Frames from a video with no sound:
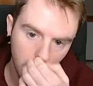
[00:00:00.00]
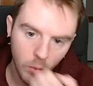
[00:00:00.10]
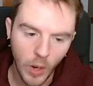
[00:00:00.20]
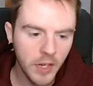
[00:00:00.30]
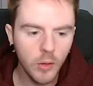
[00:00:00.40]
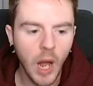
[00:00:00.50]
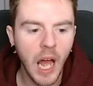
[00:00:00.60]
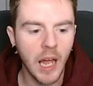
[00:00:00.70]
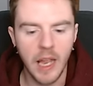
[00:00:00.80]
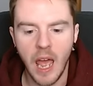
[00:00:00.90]
When do
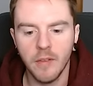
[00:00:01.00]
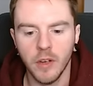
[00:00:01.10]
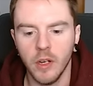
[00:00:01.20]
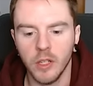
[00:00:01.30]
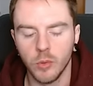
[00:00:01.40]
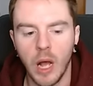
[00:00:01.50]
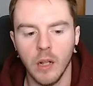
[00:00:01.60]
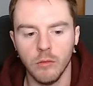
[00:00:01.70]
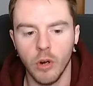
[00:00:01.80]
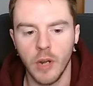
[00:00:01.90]
I ever, as
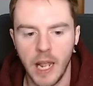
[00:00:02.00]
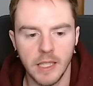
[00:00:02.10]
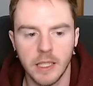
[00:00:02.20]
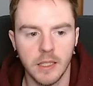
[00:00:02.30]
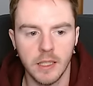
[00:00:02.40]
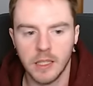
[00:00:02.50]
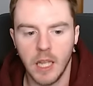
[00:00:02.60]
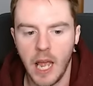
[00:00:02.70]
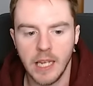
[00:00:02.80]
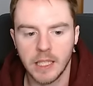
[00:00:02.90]
well, run aces into
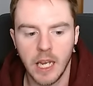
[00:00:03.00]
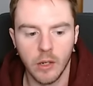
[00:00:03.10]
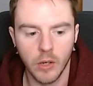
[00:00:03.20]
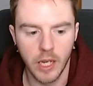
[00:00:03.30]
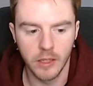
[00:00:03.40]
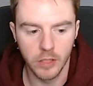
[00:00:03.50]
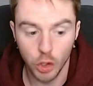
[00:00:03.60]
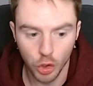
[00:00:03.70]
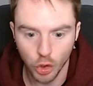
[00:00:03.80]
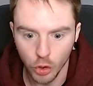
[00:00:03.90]
like ace king or kings? It
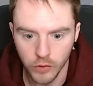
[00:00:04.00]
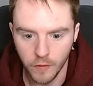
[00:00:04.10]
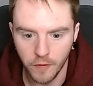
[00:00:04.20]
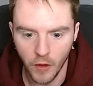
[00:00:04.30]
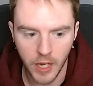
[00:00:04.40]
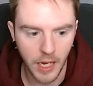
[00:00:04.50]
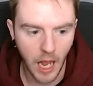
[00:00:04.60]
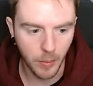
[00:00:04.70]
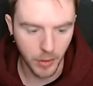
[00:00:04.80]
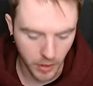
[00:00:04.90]
just doesn't fucking
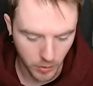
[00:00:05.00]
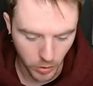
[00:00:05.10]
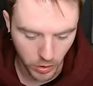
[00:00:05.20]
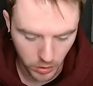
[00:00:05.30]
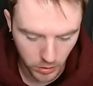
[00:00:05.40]
happen anymore.